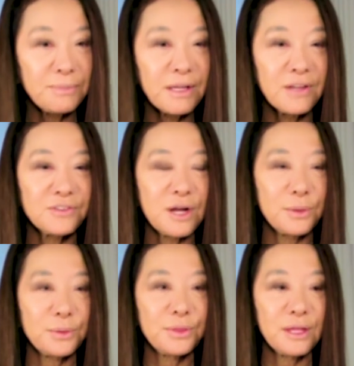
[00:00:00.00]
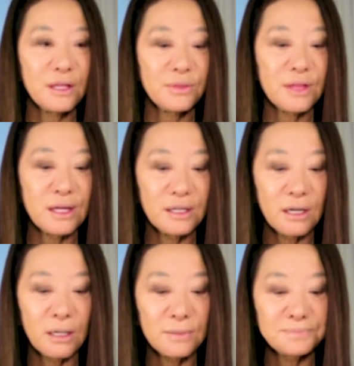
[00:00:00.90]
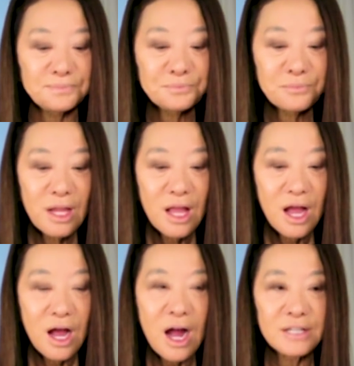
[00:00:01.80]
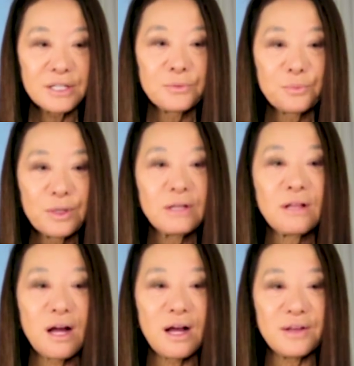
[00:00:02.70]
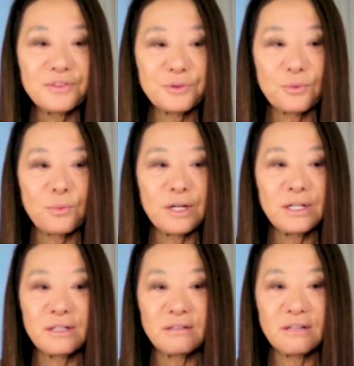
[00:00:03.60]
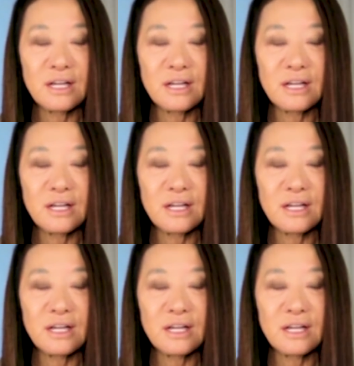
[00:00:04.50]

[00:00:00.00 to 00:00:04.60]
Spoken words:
because I think that I didn't realize what had